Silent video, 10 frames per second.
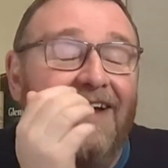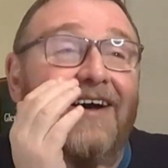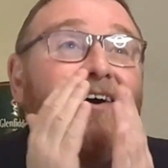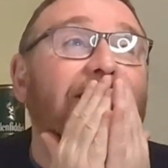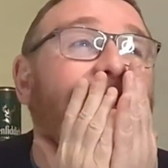
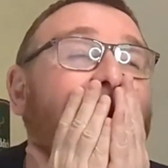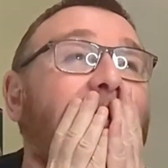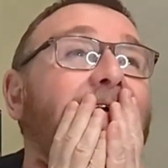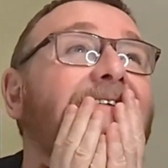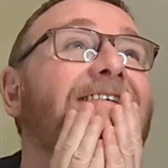Oh,
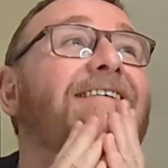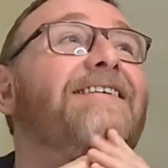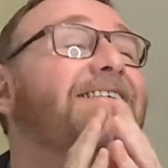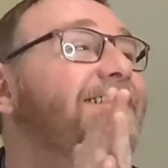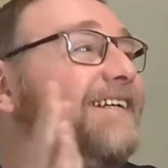God,
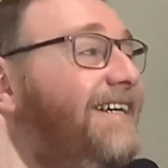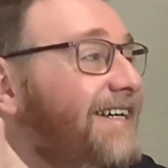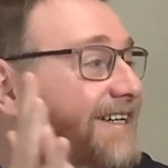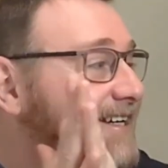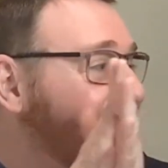seriously.
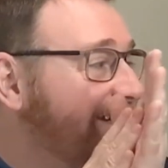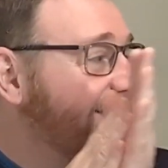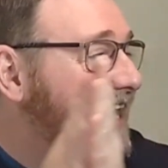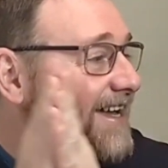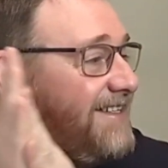
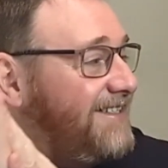It is.